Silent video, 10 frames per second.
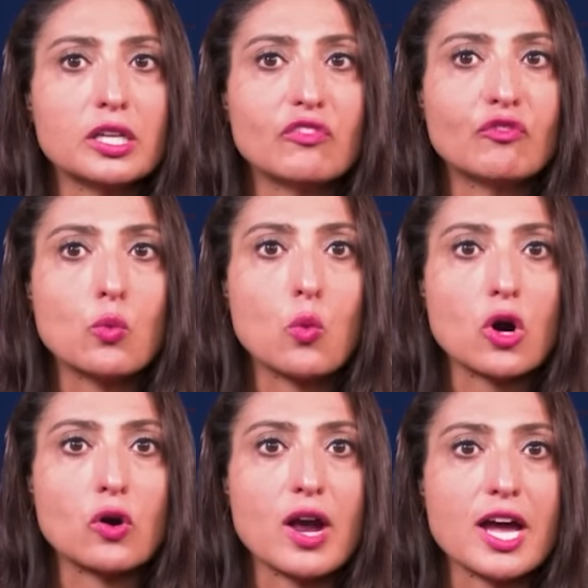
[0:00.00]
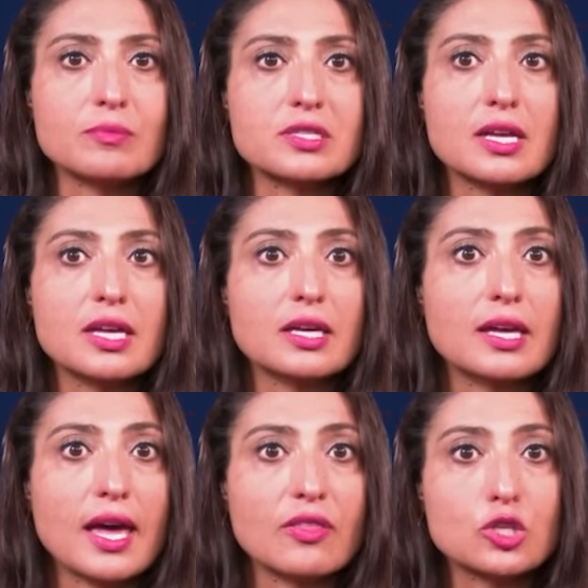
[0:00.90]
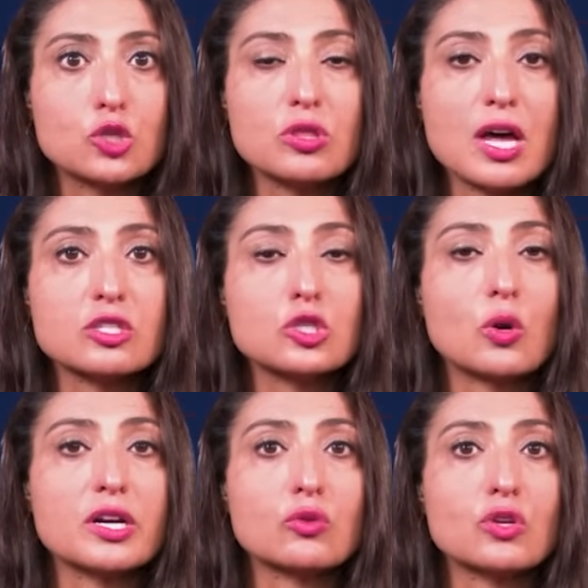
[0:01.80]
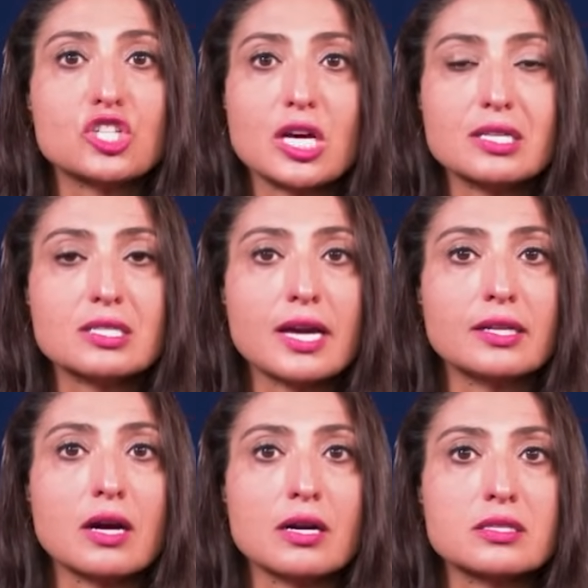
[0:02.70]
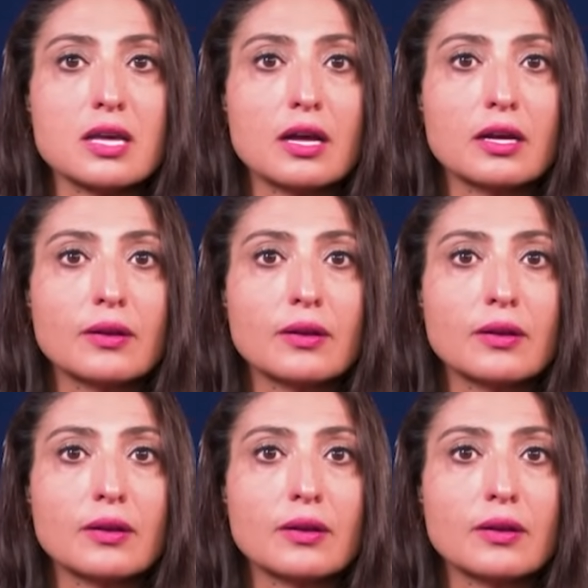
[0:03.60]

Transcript: for war crimes and the 2023 genocide in Artsakh,